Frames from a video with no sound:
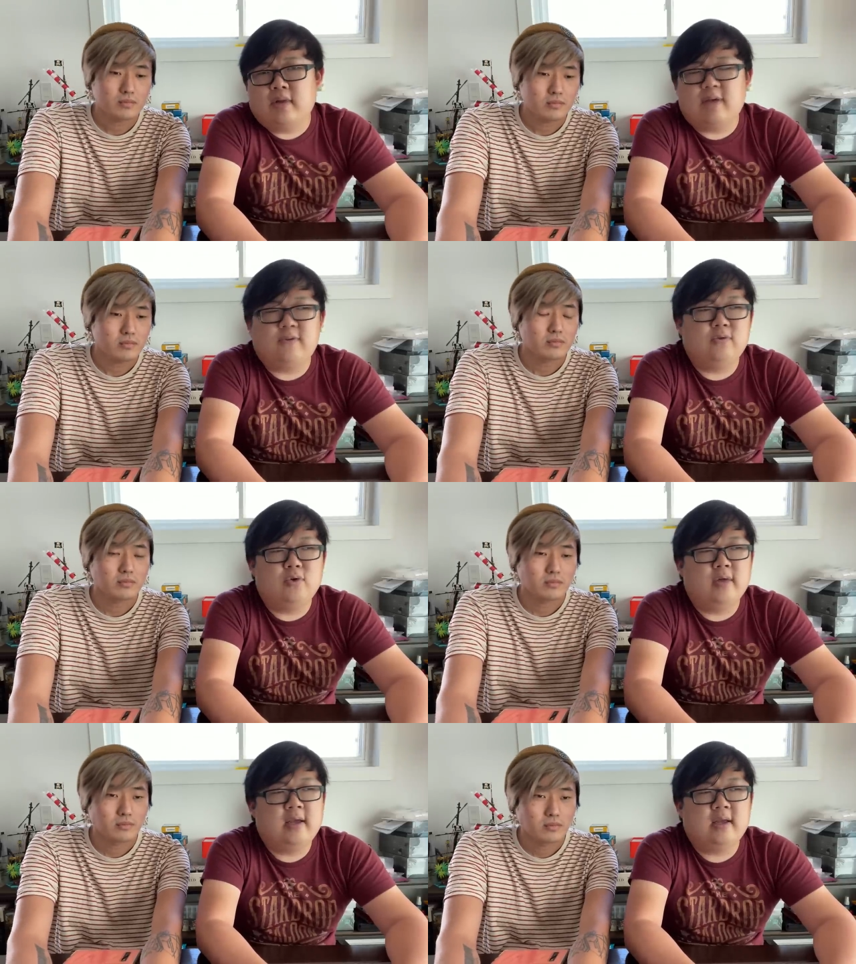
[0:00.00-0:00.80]
Speaker 1: If you
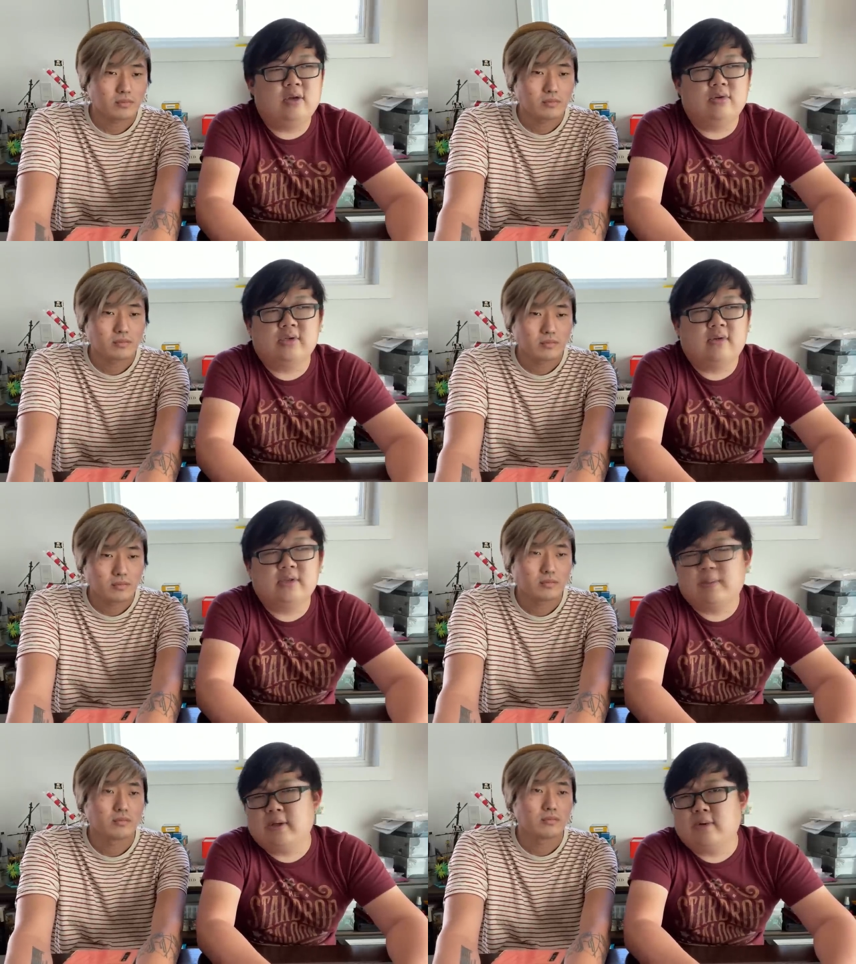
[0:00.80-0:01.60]
do like it, you discover
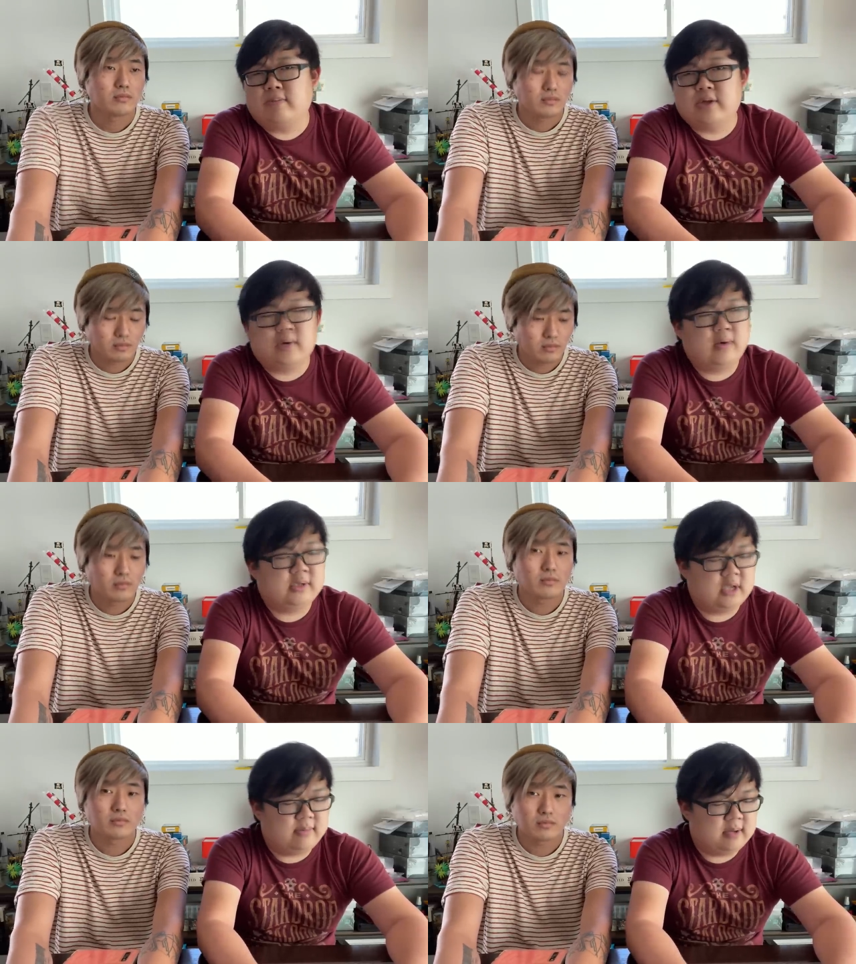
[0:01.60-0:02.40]
something new. That's what I
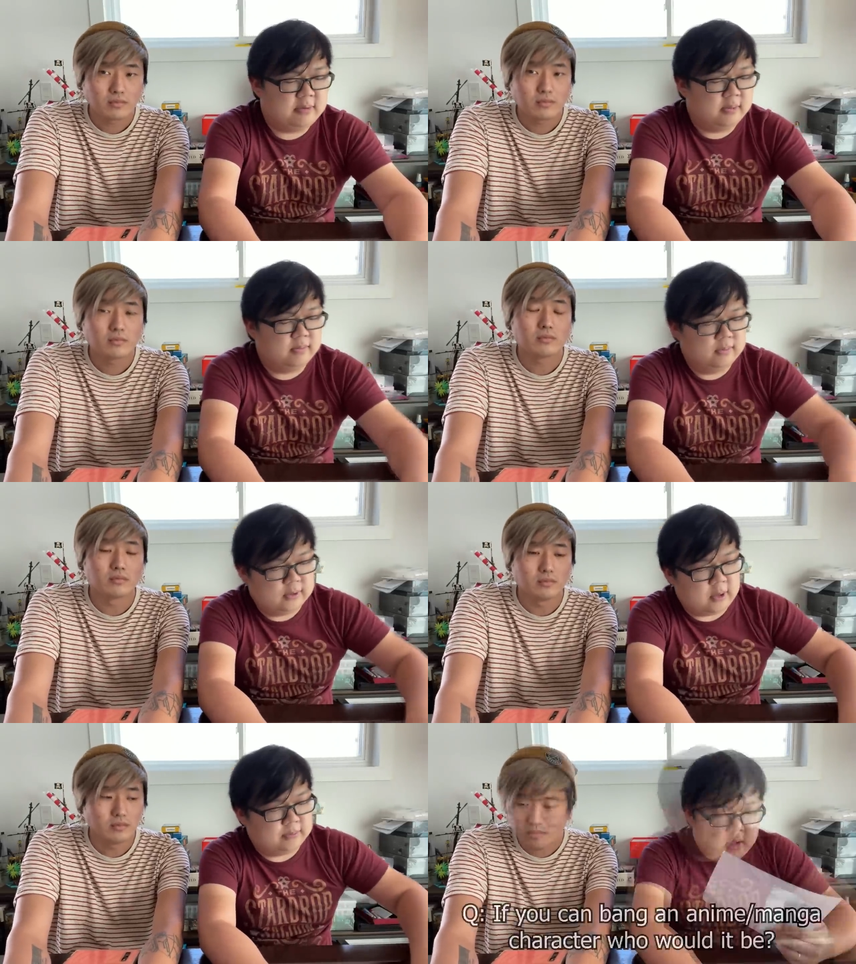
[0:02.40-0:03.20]
always tell people. Mm -hmm.
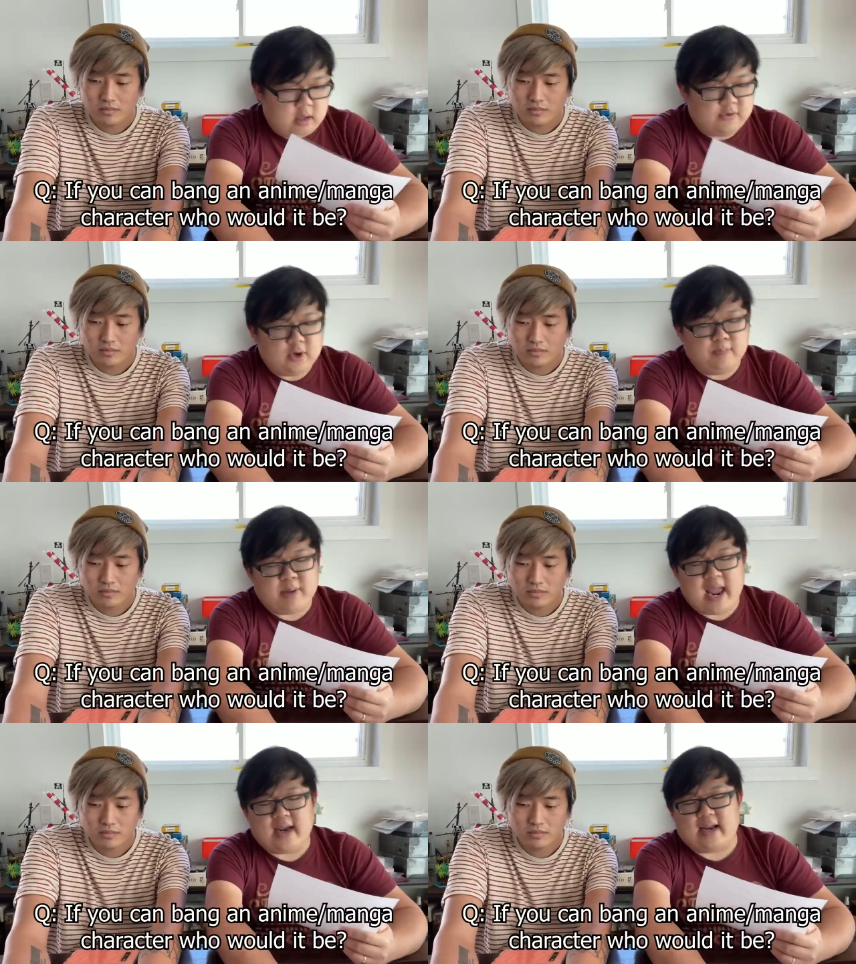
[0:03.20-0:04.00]
So, if you could
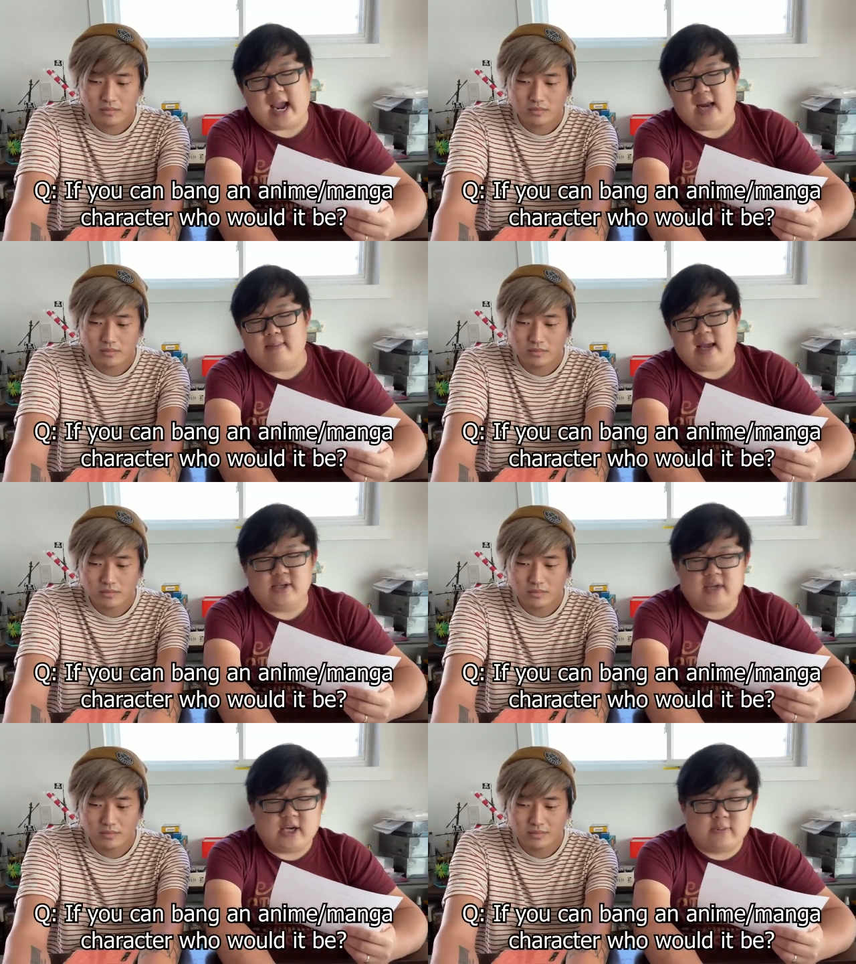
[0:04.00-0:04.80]
bang an anime
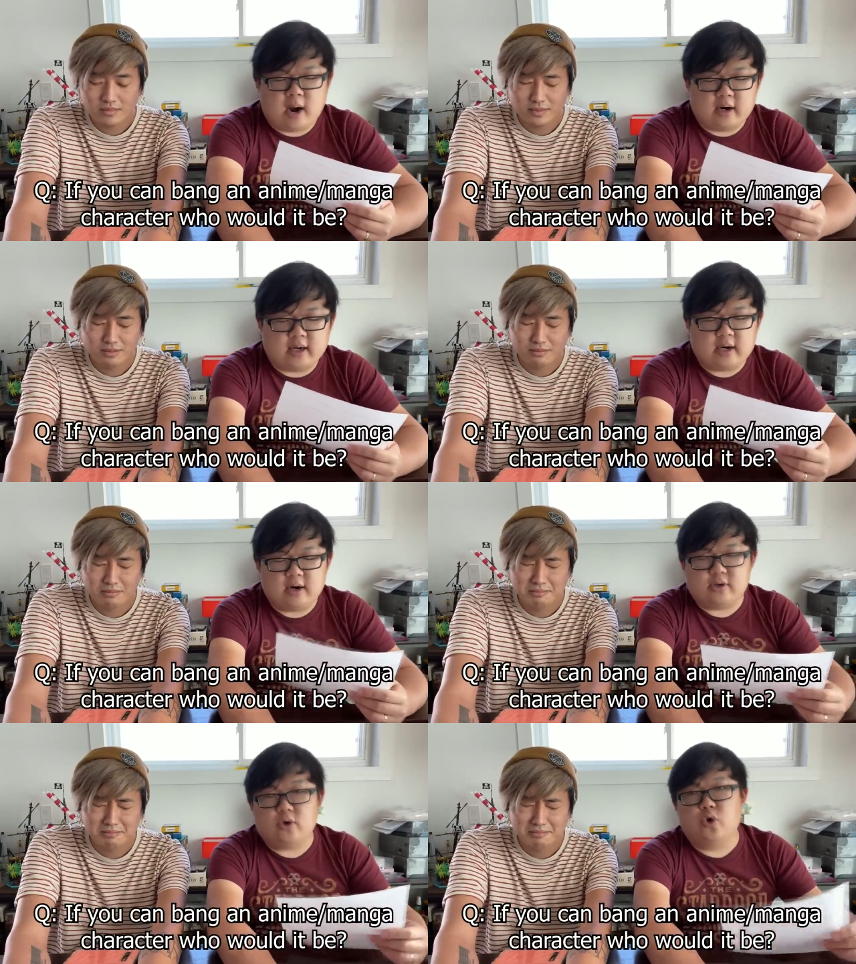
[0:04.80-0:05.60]
slash manga
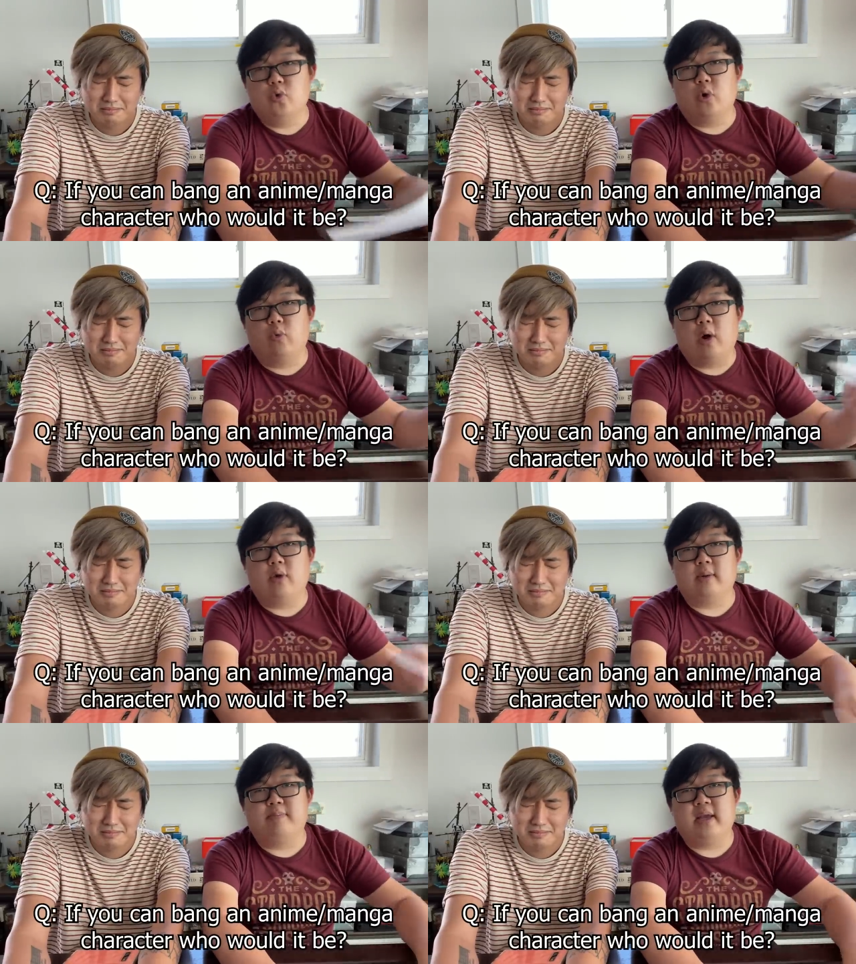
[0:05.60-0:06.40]
character, who or what
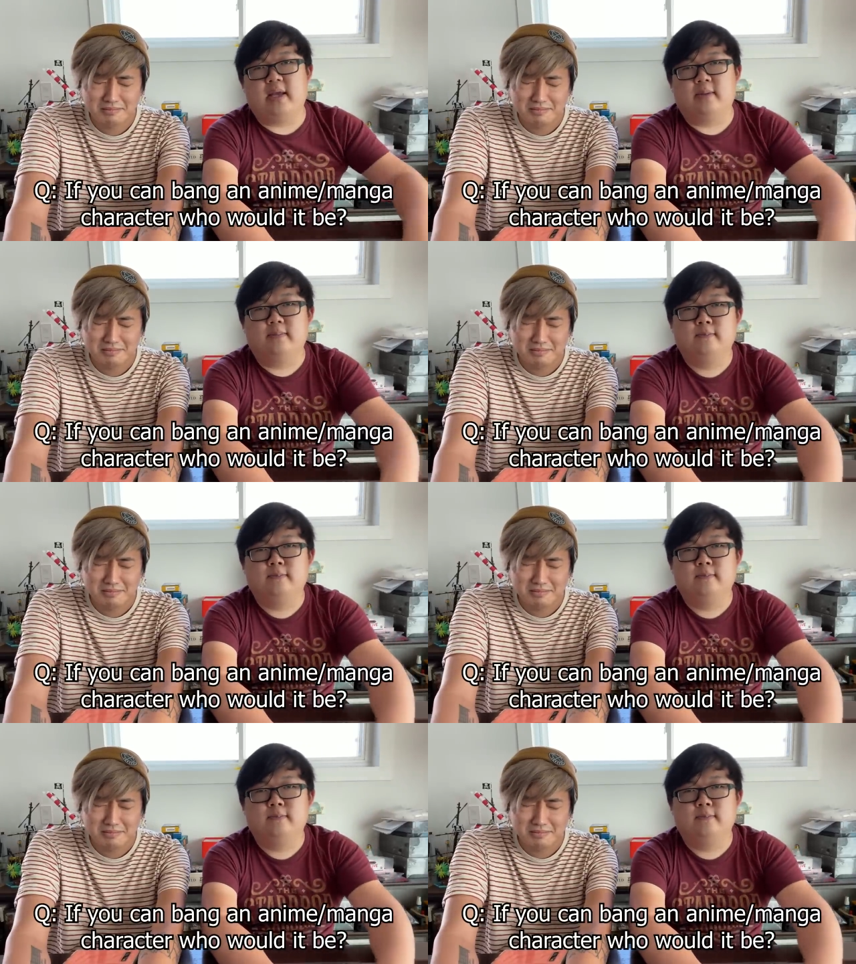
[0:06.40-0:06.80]
would it be? I